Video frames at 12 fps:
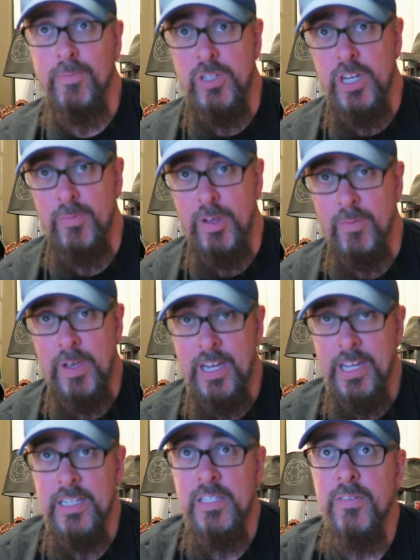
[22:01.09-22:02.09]
Shane
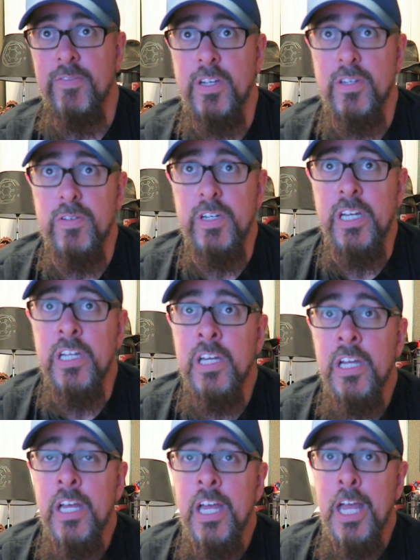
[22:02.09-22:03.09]
McMahon gets the victory.
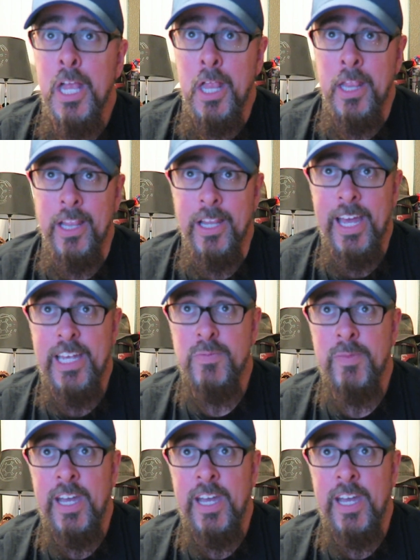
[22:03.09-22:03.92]
The last